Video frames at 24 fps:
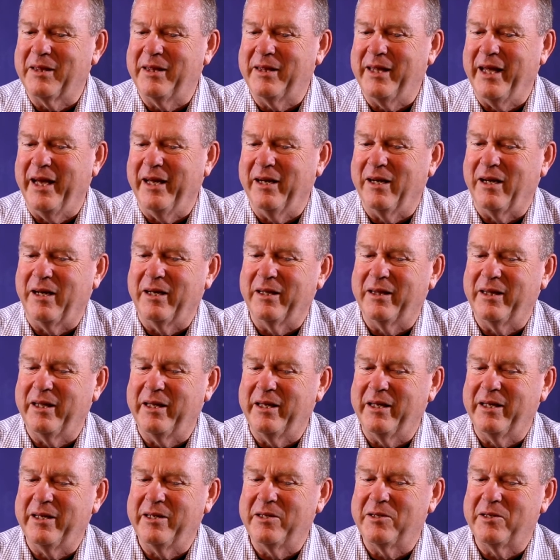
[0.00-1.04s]
That, I
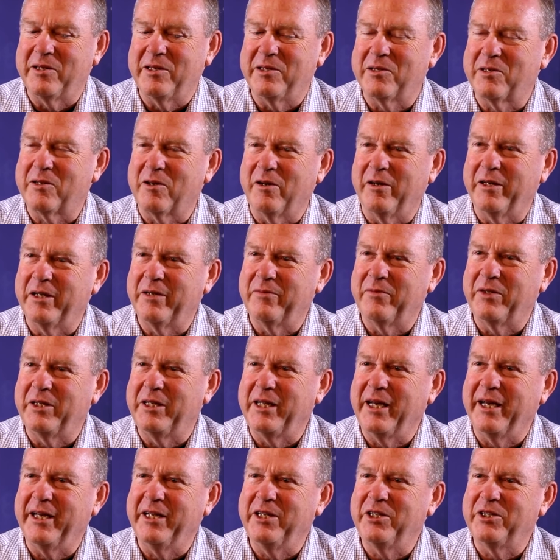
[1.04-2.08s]
think, is kind of the
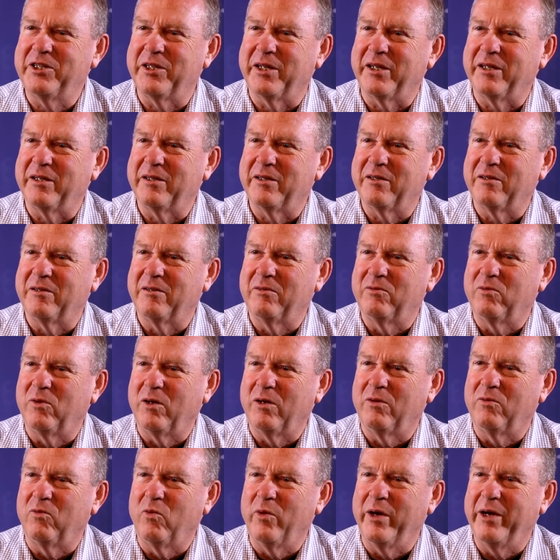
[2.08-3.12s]
danger
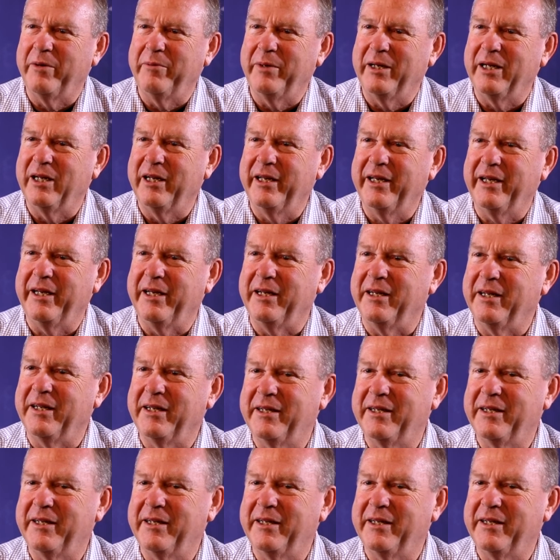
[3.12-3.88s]
of where we lead.